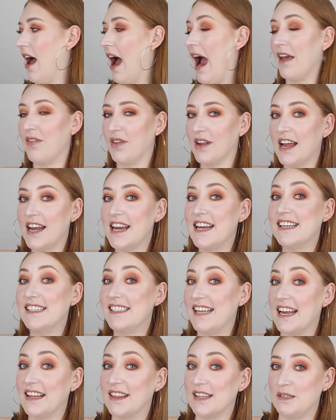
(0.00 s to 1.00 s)
I think I need to
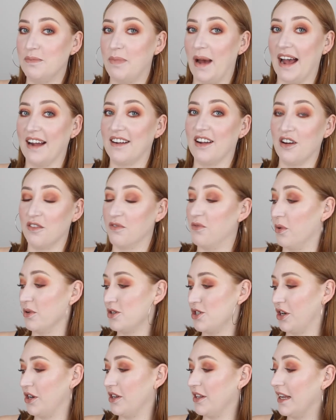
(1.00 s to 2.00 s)
take this back,
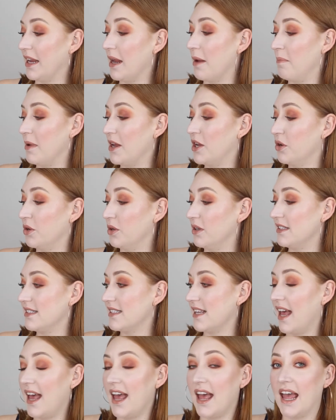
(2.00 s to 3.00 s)
unfortunately,
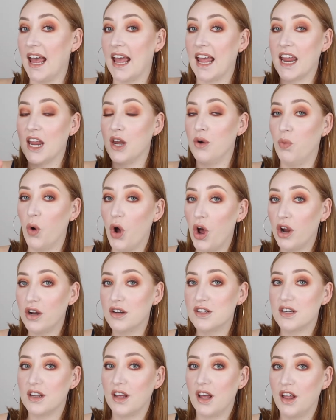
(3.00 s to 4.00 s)
because it
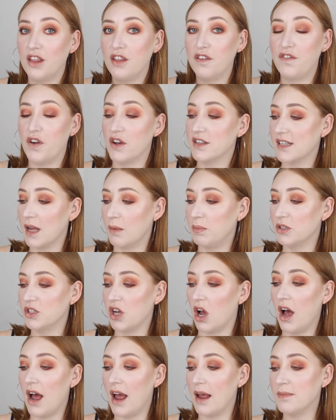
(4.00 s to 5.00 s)
worked the first couple
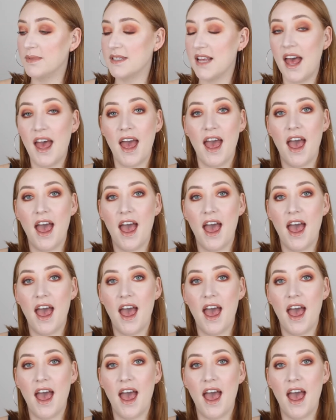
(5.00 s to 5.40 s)
times.